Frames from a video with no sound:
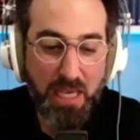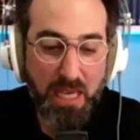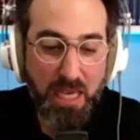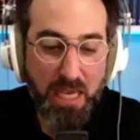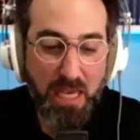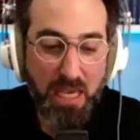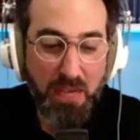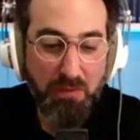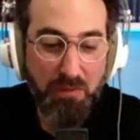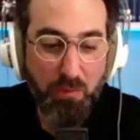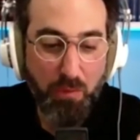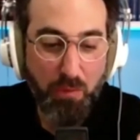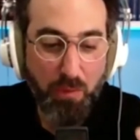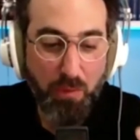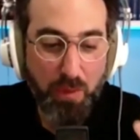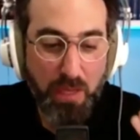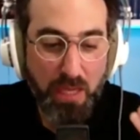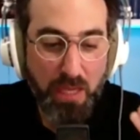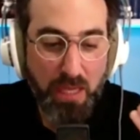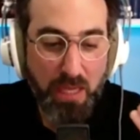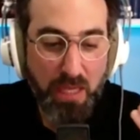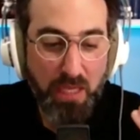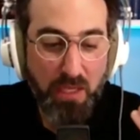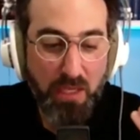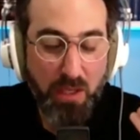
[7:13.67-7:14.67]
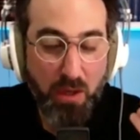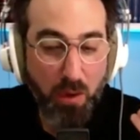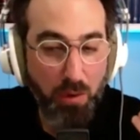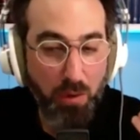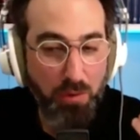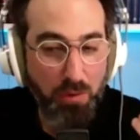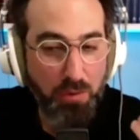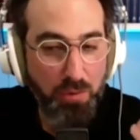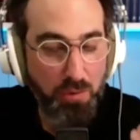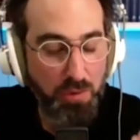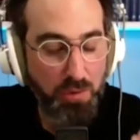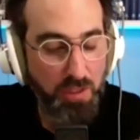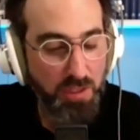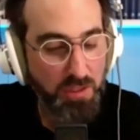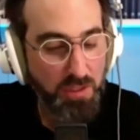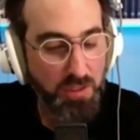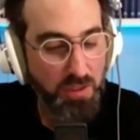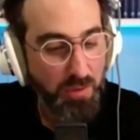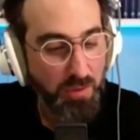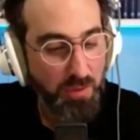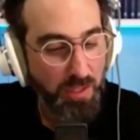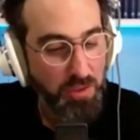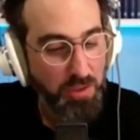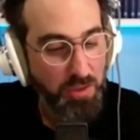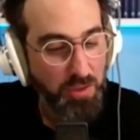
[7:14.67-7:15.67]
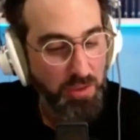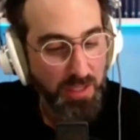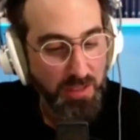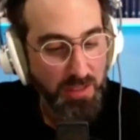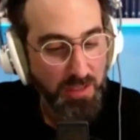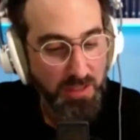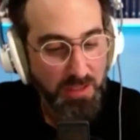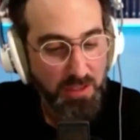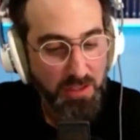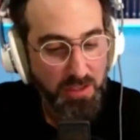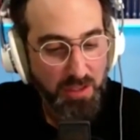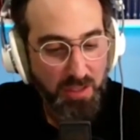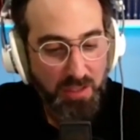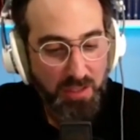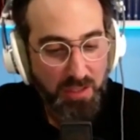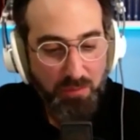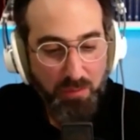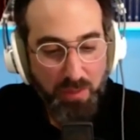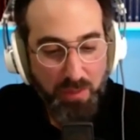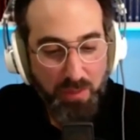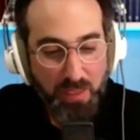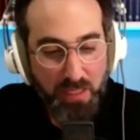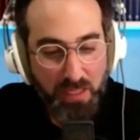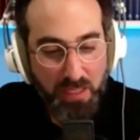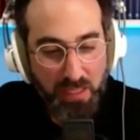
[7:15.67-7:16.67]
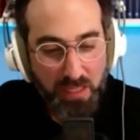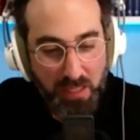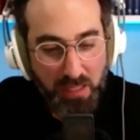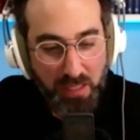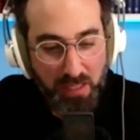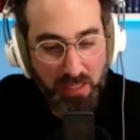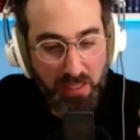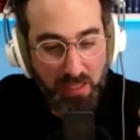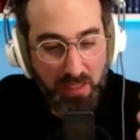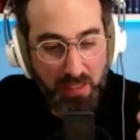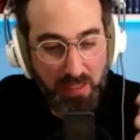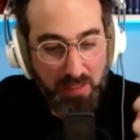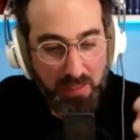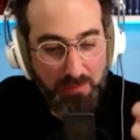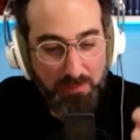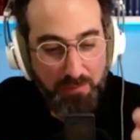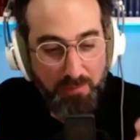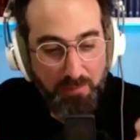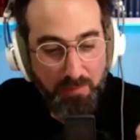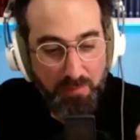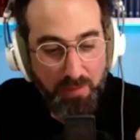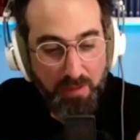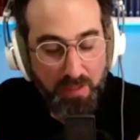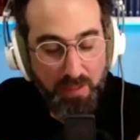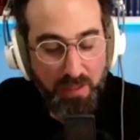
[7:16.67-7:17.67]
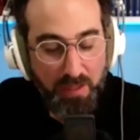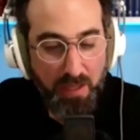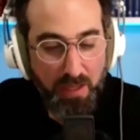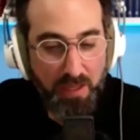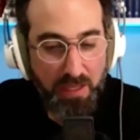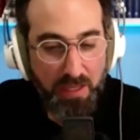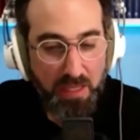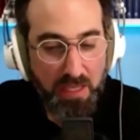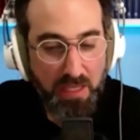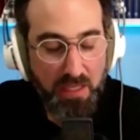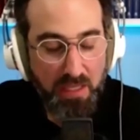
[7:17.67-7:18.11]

if we go through this great transition, if we uh,